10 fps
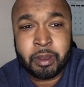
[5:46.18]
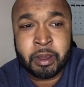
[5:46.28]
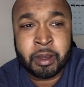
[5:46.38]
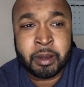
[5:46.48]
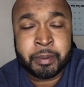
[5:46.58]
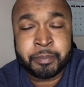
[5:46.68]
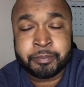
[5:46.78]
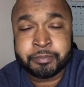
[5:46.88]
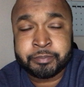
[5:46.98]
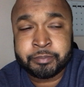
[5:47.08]

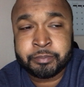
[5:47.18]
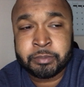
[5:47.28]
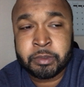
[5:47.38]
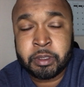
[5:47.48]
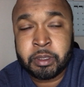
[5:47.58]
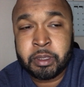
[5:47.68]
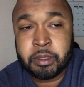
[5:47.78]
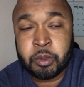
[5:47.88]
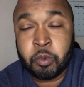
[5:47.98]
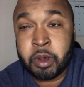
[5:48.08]

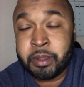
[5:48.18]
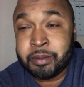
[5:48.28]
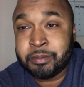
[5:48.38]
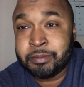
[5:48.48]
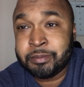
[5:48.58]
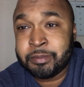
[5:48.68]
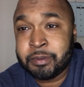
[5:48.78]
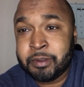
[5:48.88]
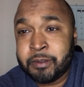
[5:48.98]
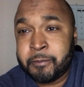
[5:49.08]
the one
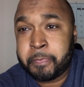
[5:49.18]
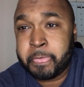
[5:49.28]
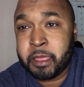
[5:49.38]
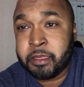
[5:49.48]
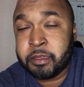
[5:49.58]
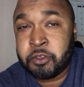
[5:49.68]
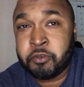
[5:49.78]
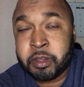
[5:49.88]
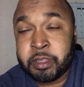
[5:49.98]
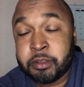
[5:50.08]

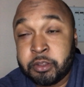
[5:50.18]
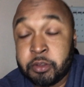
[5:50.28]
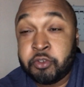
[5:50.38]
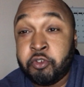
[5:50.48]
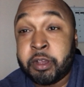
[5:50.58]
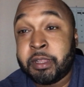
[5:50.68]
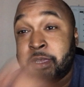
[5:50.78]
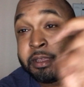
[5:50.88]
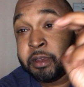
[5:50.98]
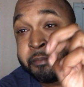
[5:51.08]

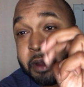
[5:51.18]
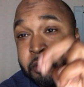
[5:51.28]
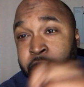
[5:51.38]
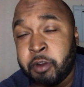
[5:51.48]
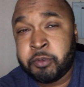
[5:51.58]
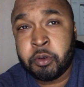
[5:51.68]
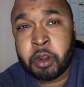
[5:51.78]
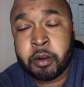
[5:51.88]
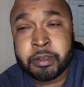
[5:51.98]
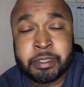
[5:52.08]
strictly about
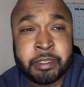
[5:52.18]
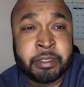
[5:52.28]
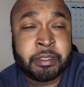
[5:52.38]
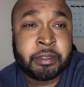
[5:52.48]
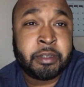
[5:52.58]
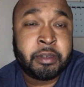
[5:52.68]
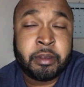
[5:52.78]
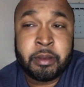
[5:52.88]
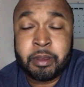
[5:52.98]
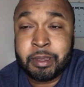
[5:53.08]
cryptocurrencies,
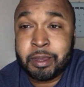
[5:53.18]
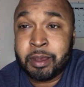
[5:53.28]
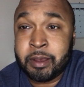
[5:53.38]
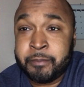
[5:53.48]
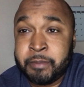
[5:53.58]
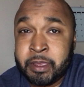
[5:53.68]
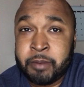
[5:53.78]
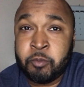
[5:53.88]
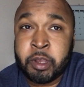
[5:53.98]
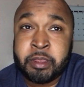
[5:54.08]

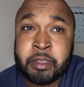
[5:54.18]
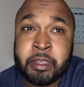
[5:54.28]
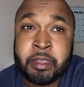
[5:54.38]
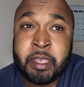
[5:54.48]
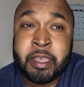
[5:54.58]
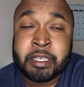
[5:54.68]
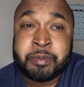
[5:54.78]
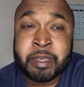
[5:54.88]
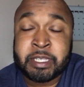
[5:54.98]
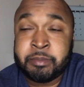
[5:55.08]
and what he
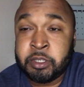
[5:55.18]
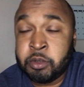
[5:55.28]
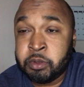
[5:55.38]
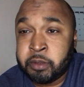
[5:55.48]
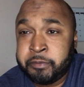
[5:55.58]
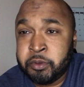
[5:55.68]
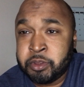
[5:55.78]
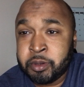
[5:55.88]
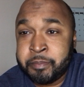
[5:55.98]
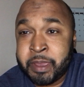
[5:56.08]
expects them to do in the
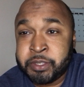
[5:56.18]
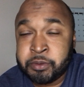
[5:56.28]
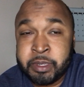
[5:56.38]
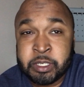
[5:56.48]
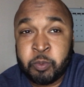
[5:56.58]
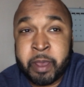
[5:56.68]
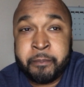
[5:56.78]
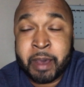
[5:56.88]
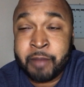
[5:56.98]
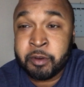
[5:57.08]
future based on his
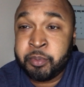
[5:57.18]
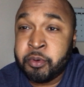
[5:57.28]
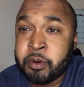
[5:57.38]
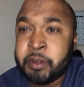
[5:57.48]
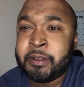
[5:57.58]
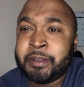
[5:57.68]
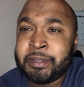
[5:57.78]
web bot report.